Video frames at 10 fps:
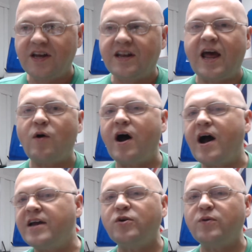Now,
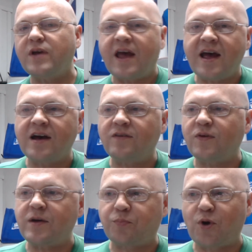I don't have
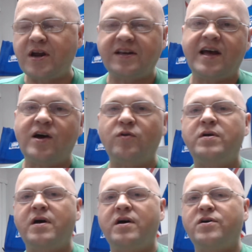a breakdown
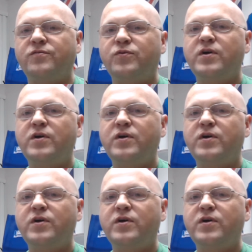of